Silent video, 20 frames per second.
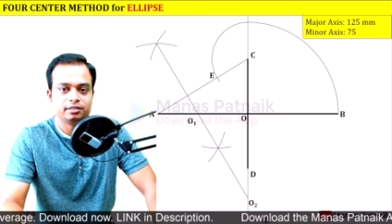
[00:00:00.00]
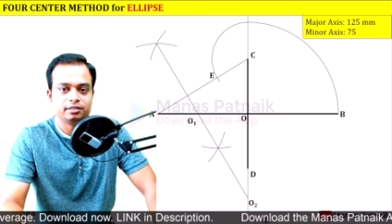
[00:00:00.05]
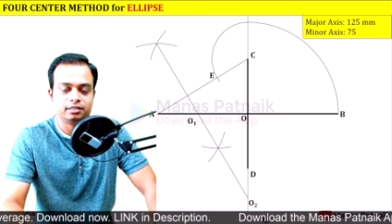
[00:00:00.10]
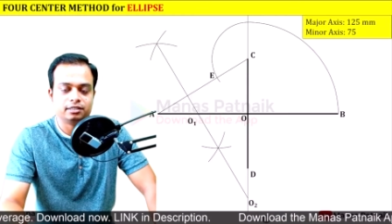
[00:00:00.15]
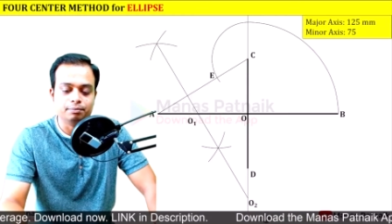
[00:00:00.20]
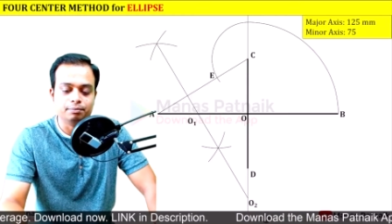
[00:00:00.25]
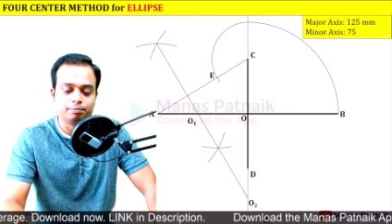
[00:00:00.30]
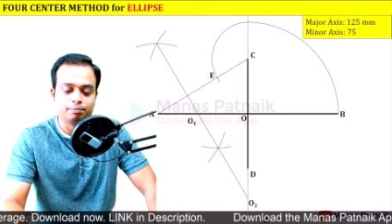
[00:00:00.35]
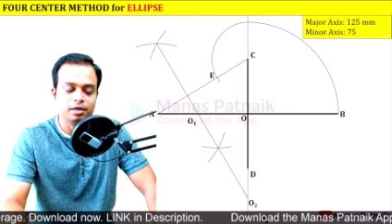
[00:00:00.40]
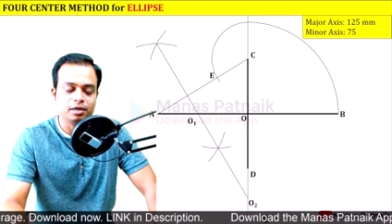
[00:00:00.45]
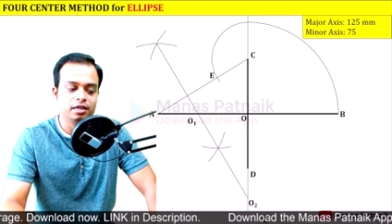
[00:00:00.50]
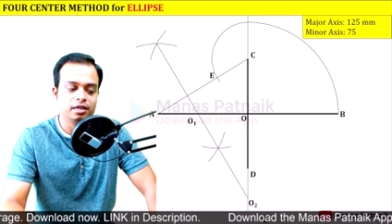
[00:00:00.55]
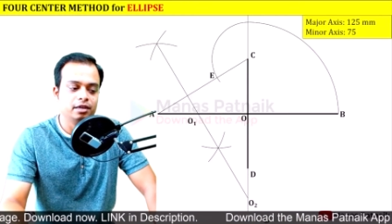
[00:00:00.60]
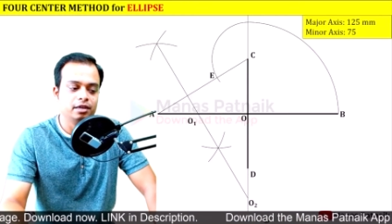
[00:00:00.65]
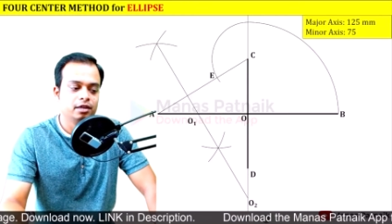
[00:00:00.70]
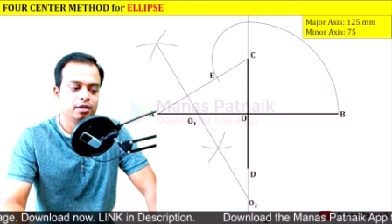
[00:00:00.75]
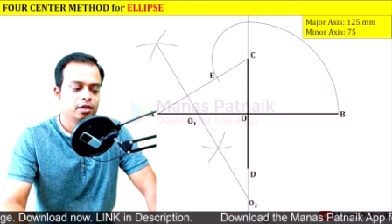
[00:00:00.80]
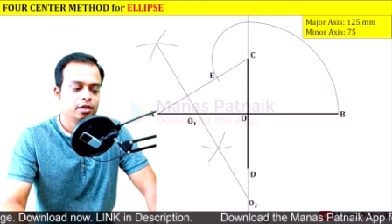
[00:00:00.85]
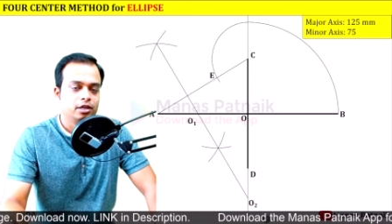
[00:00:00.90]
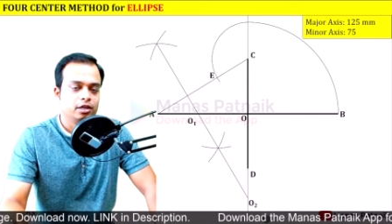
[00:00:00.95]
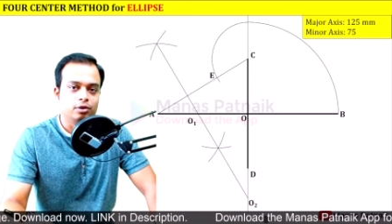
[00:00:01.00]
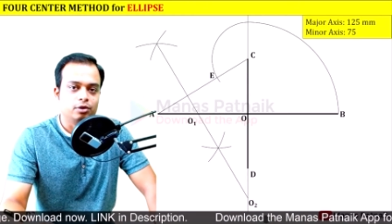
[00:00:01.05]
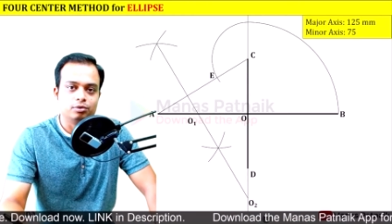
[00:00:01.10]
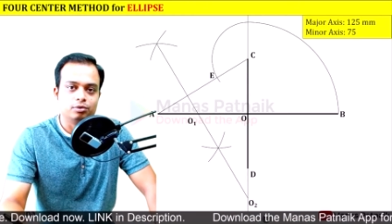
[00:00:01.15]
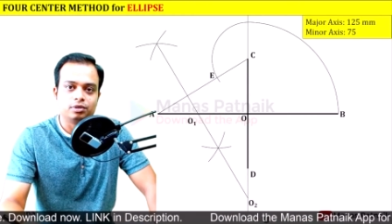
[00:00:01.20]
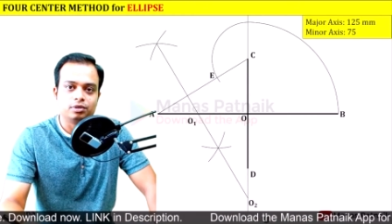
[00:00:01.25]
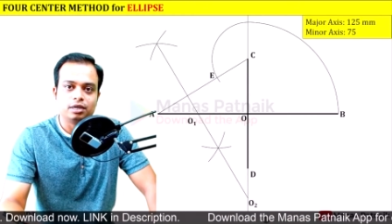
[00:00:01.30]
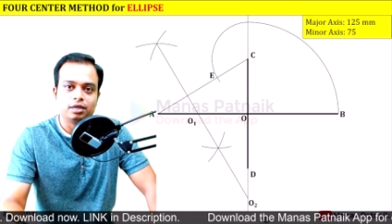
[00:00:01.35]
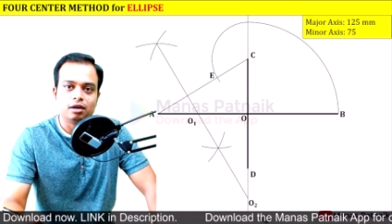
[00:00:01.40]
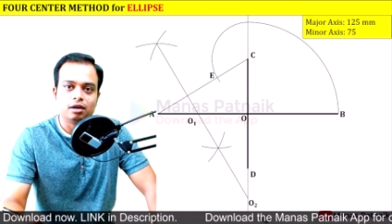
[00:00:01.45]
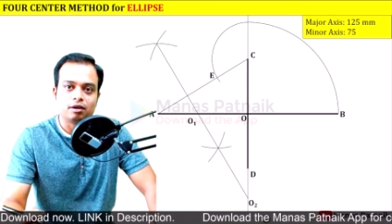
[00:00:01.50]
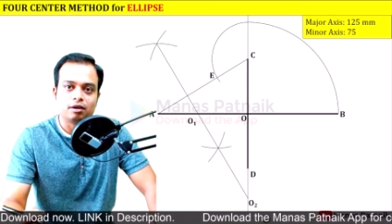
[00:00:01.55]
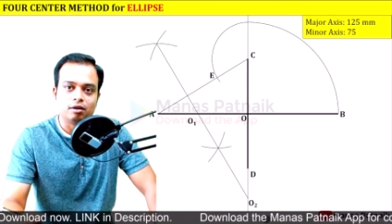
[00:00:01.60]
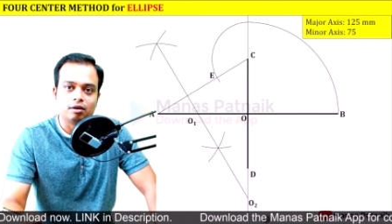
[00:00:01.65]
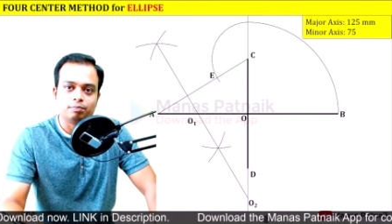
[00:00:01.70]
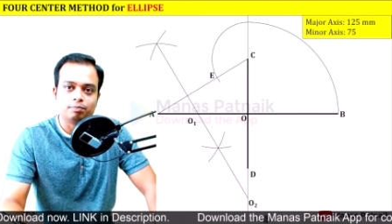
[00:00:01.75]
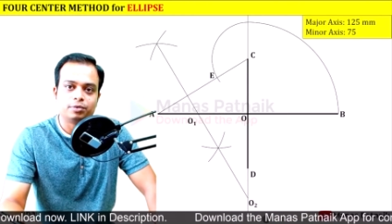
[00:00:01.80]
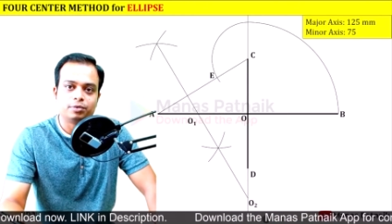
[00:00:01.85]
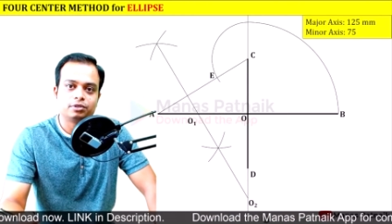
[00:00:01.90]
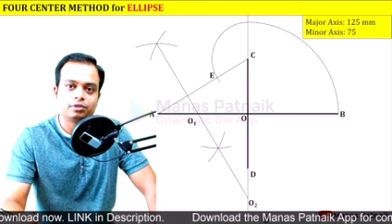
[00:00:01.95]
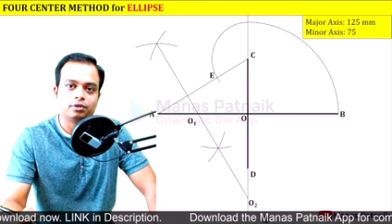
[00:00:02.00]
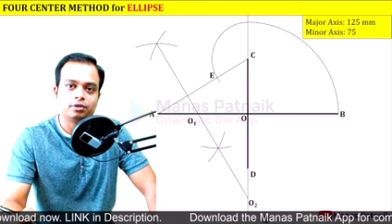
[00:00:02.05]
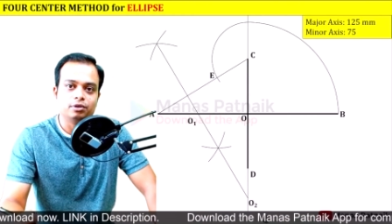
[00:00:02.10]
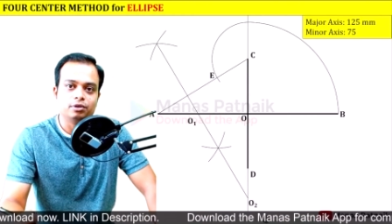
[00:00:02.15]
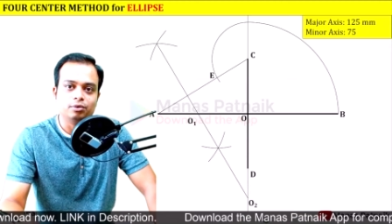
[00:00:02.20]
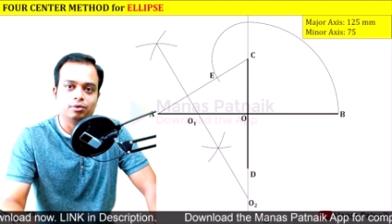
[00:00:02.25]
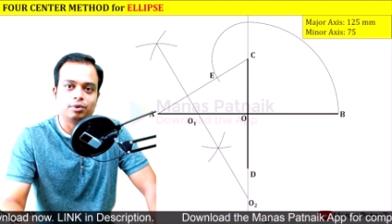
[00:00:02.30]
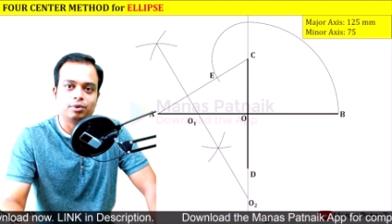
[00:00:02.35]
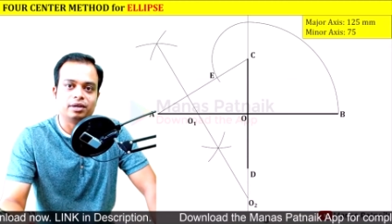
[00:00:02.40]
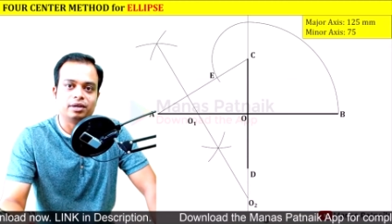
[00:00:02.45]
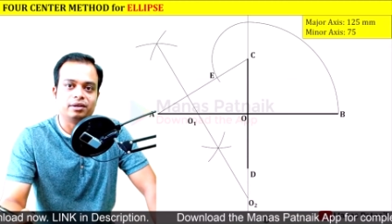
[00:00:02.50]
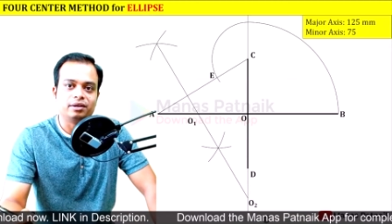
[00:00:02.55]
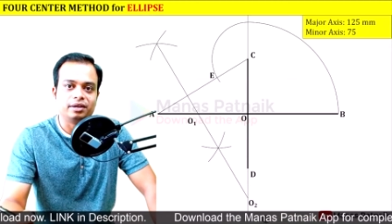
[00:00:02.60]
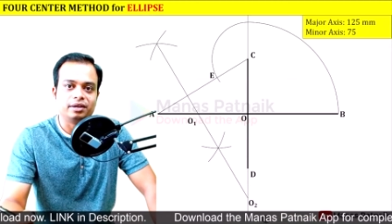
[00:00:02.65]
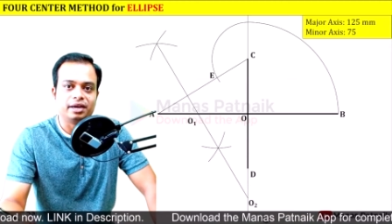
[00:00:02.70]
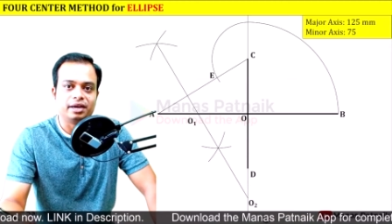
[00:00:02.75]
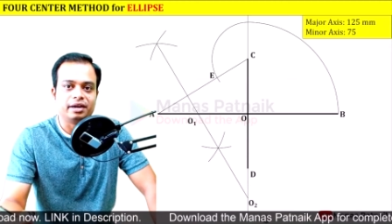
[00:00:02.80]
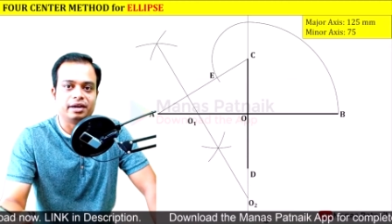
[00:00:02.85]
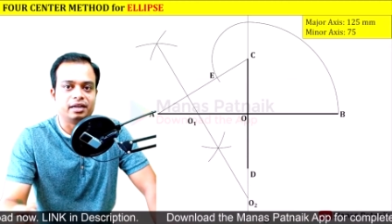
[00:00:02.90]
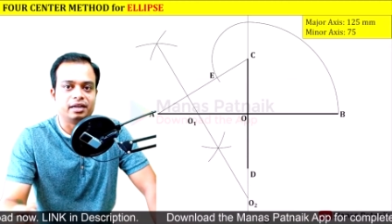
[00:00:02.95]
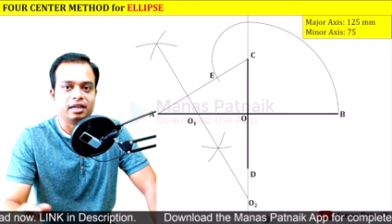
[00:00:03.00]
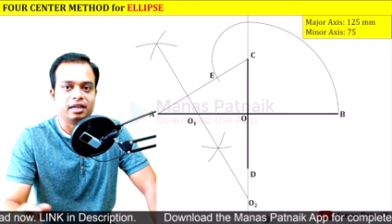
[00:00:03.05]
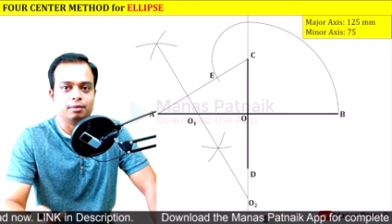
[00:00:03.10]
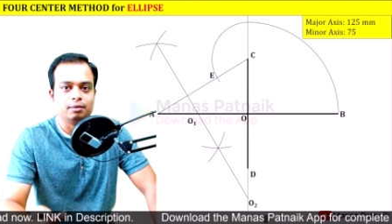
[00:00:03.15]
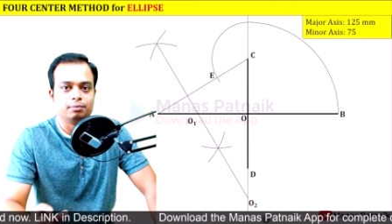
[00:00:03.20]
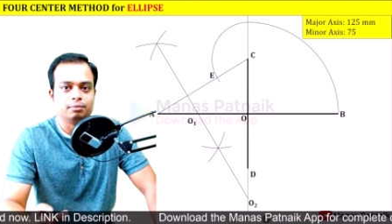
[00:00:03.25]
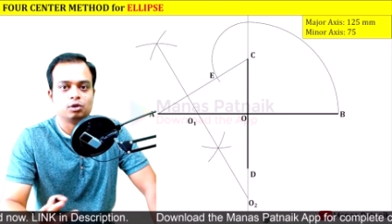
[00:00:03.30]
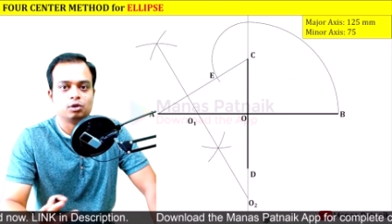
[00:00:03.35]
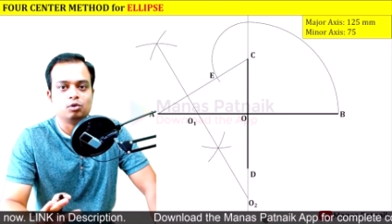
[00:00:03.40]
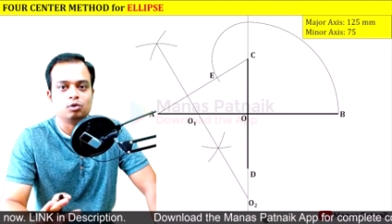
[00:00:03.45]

Simply using a compass, you can create an ellipse.